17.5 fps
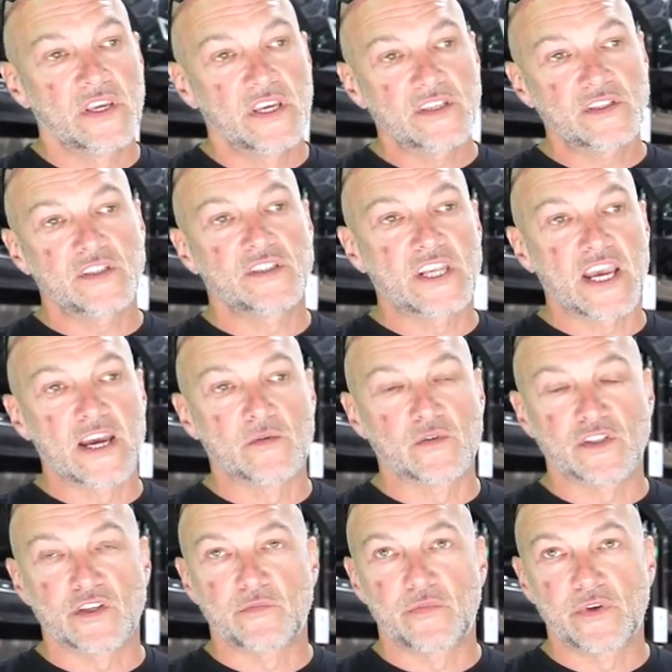His intent
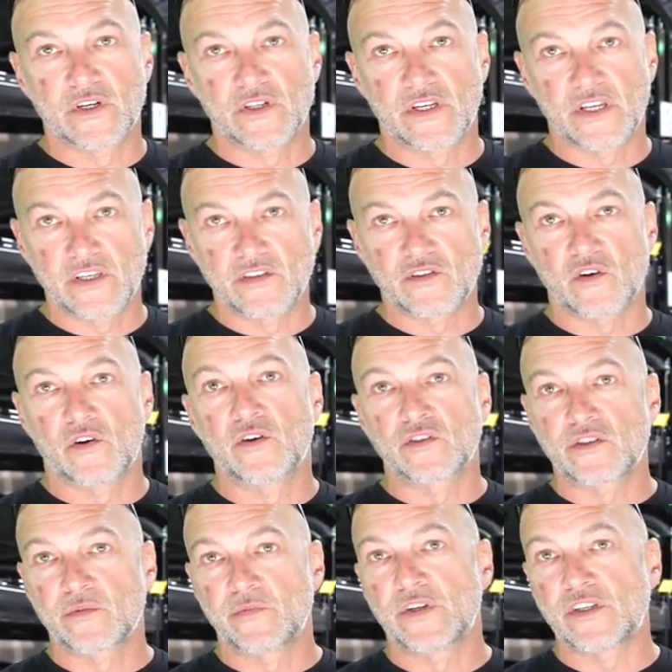was to build his
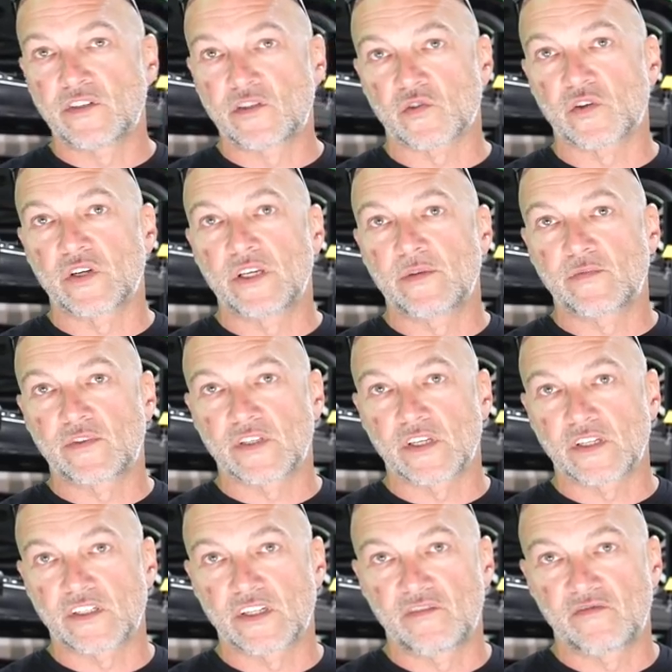ultimate dream
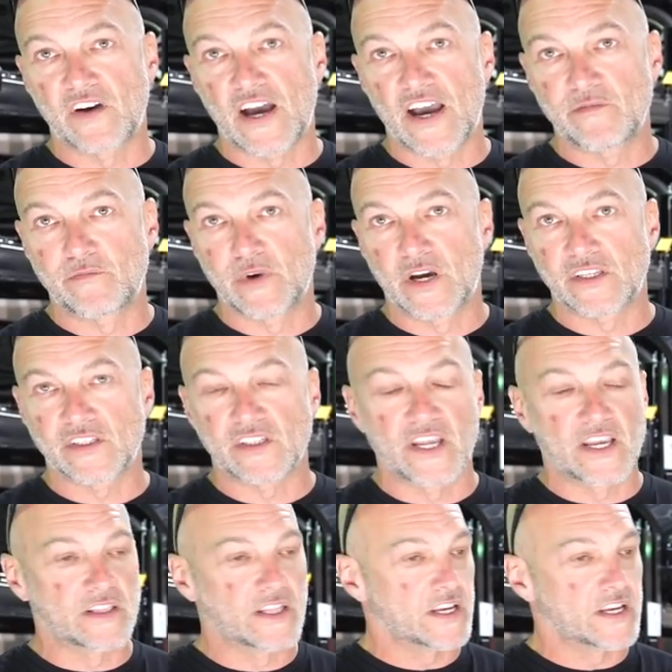65 Mustang.